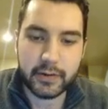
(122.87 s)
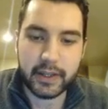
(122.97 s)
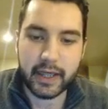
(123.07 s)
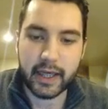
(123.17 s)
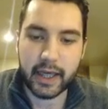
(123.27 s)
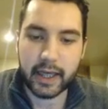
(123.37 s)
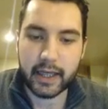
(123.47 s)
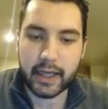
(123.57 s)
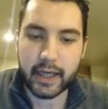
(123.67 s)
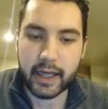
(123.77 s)

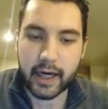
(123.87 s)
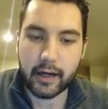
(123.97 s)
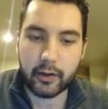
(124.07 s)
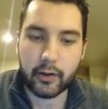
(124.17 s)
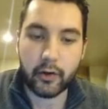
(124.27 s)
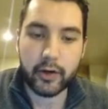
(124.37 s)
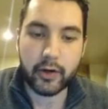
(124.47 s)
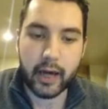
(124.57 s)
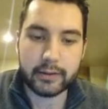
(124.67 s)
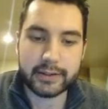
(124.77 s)
can uh, go
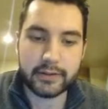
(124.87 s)
down